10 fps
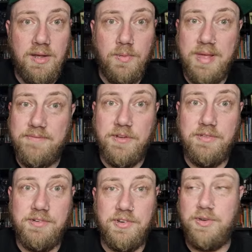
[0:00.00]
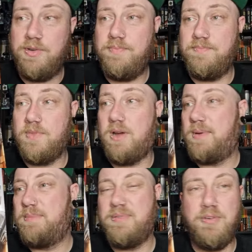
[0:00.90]
without further ado, I
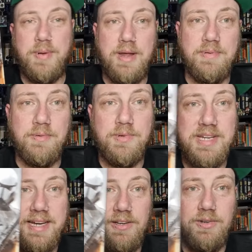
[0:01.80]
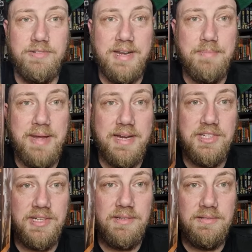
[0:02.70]
mean before we open it, we'll take a look around the
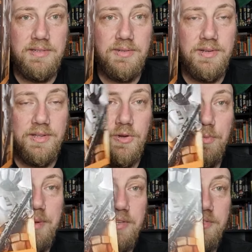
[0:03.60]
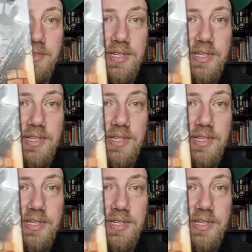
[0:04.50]
packaging. It's got a cool picture on the